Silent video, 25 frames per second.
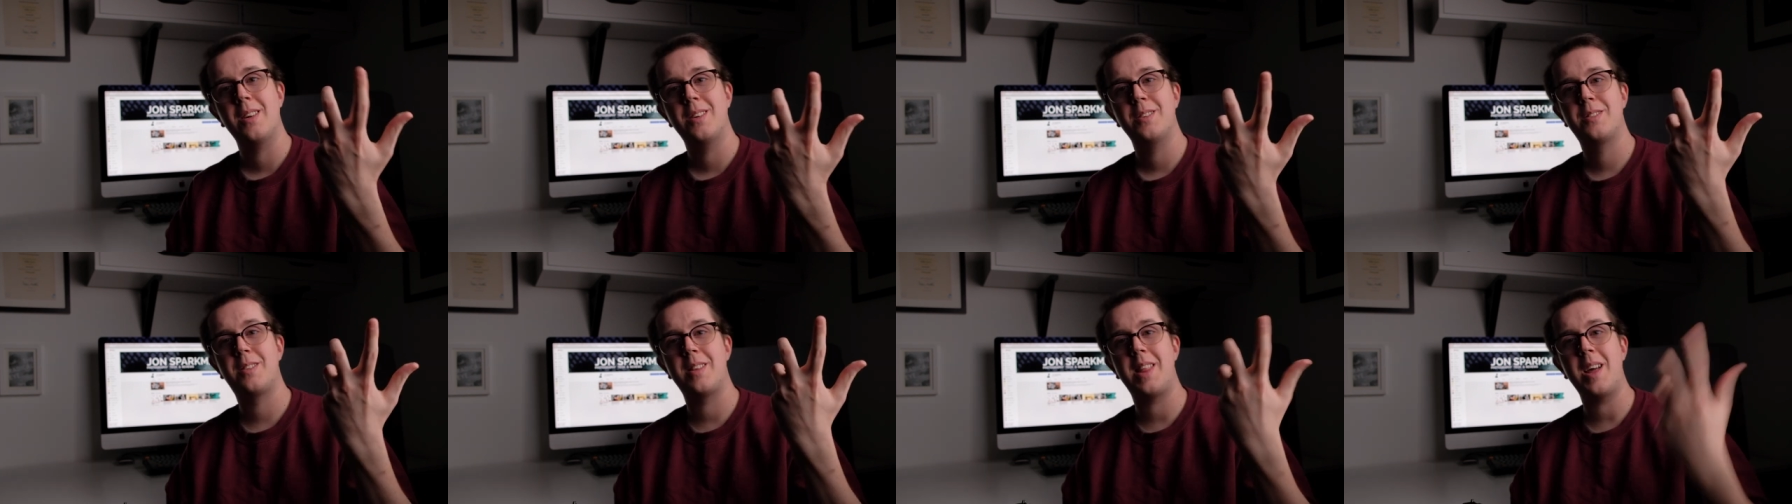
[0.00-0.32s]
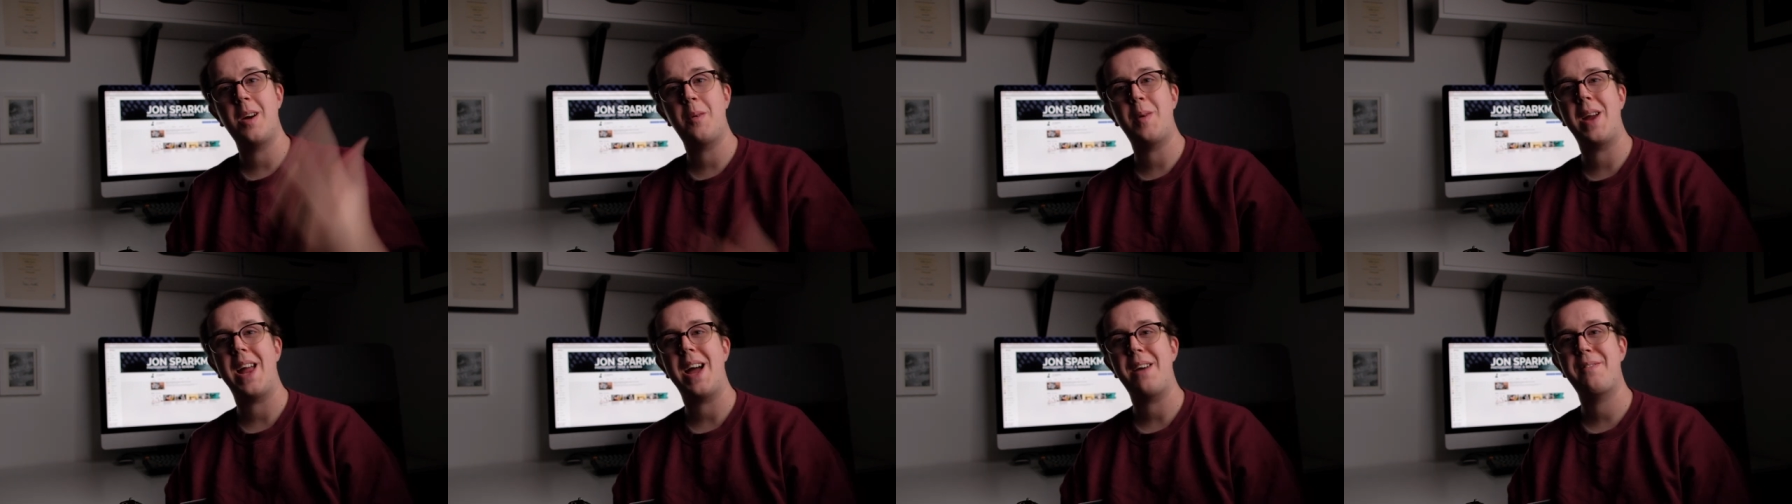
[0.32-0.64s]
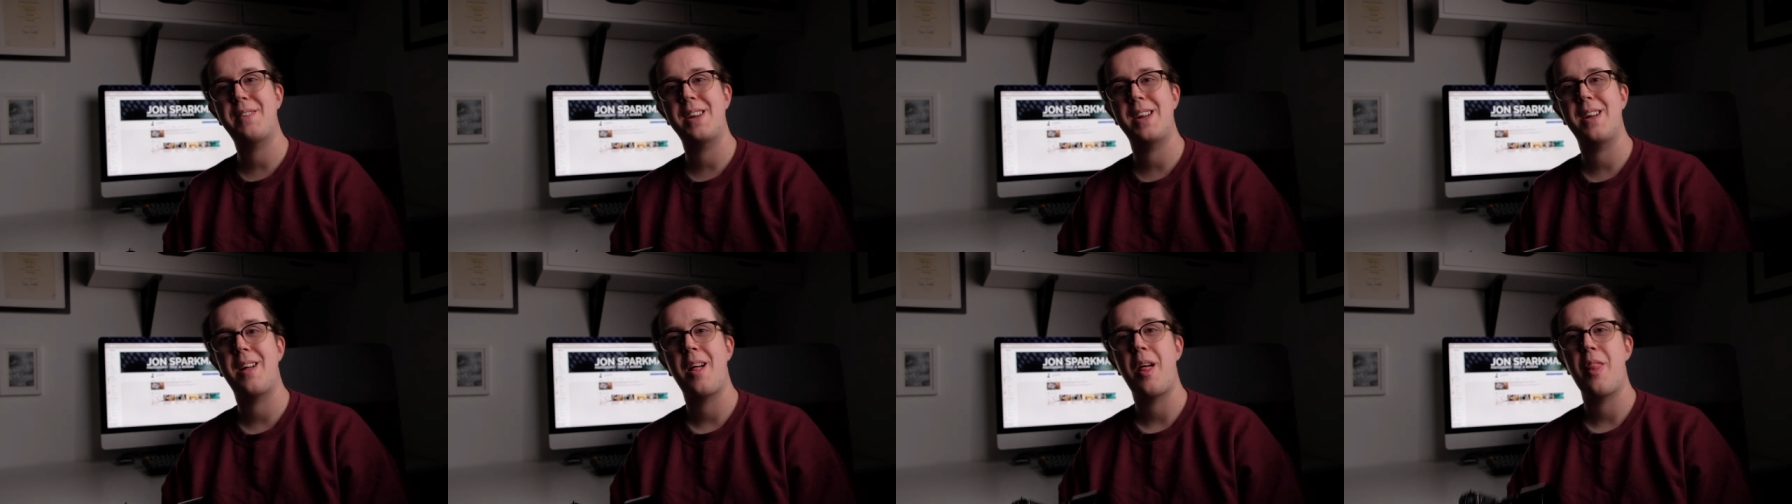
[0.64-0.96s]
So there we
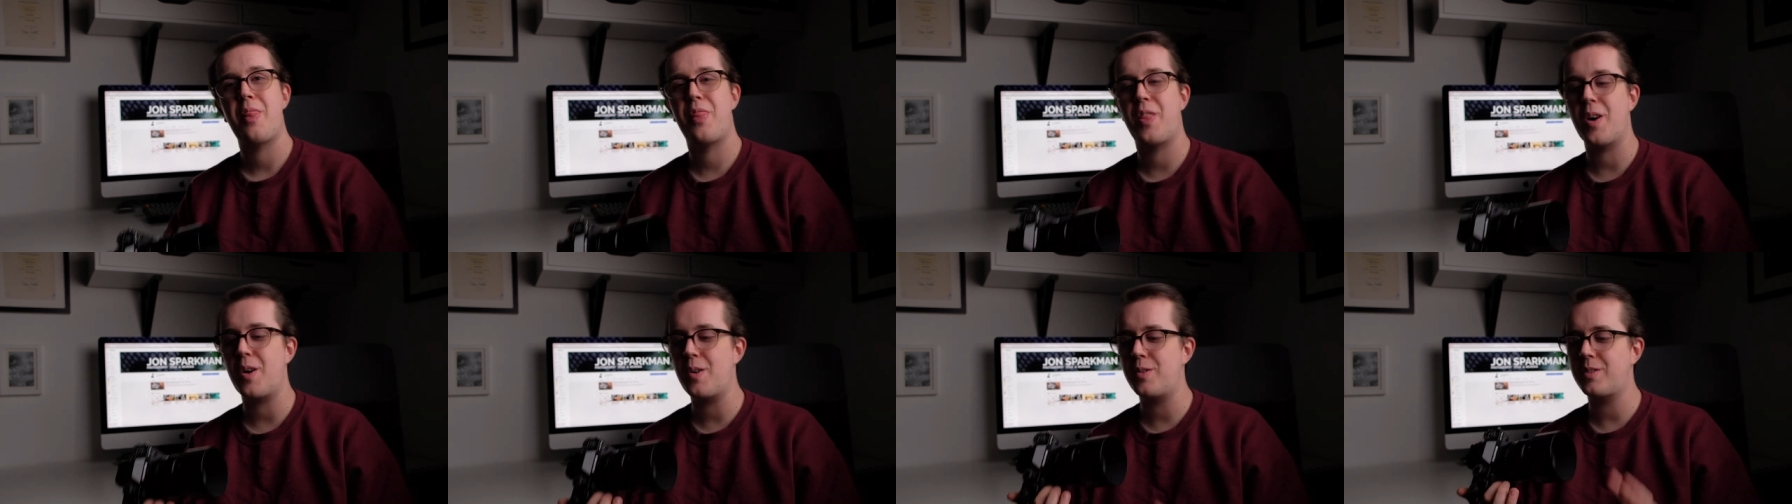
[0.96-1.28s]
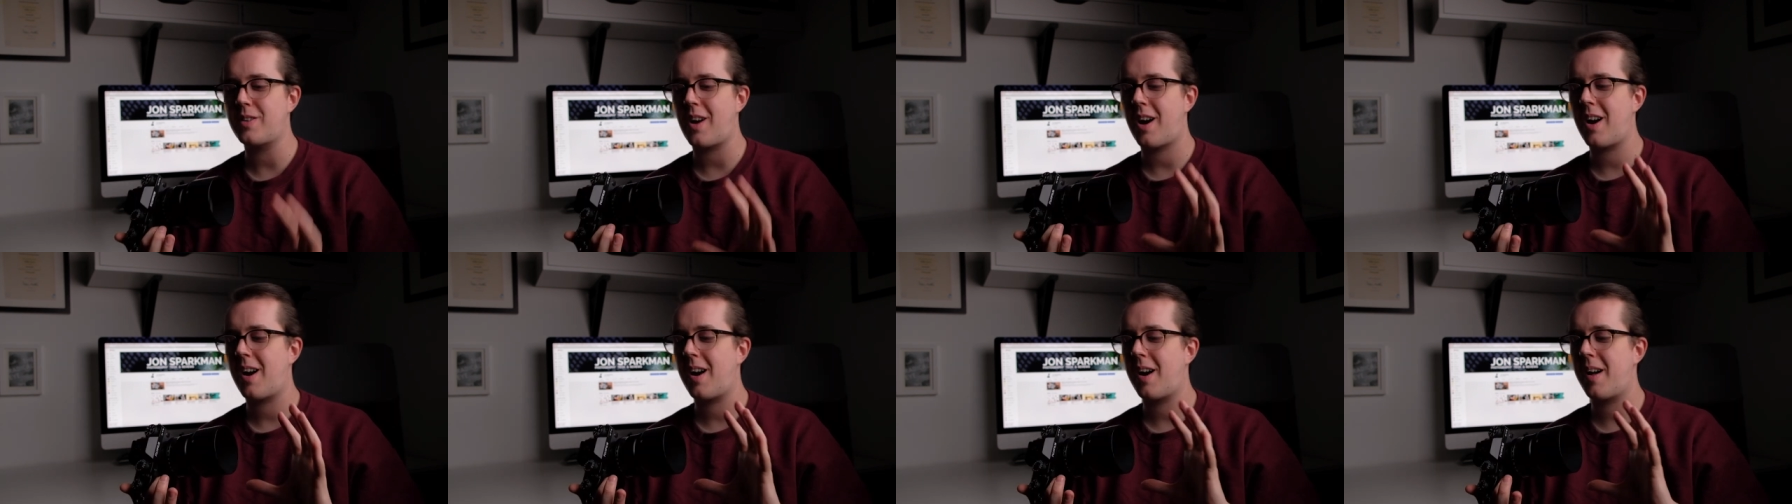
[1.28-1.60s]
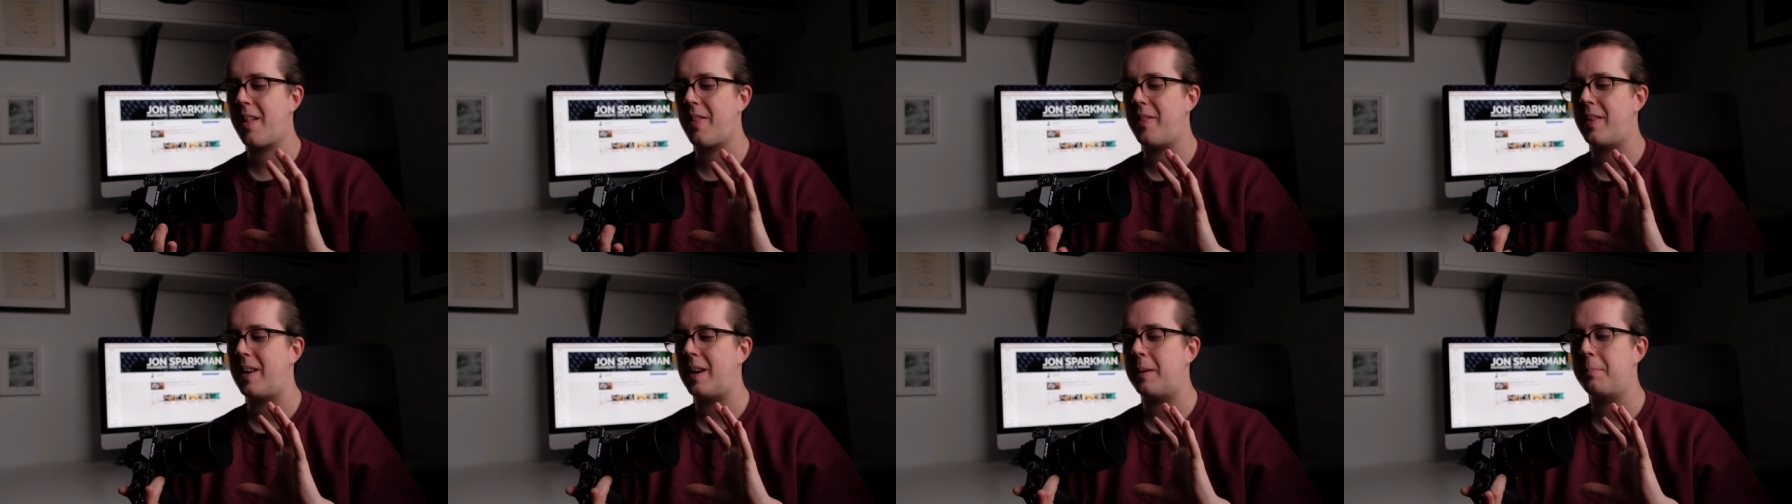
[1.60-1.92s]
have it. Those
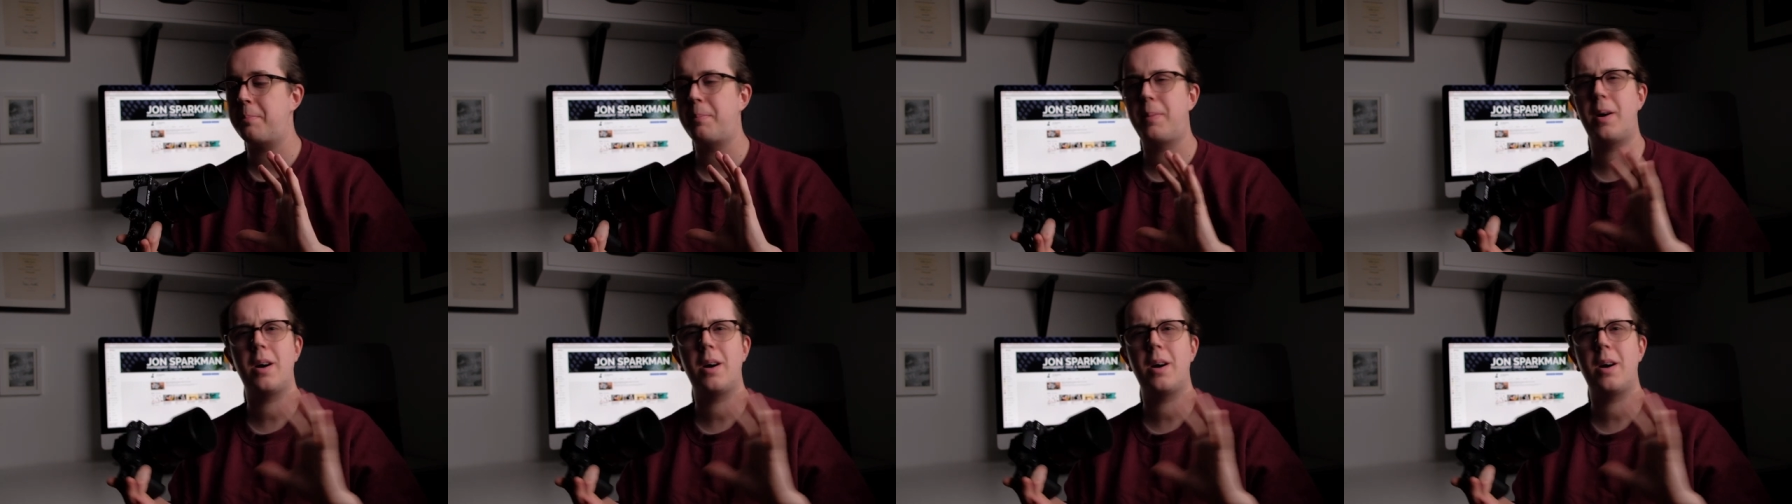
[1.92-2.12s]
are the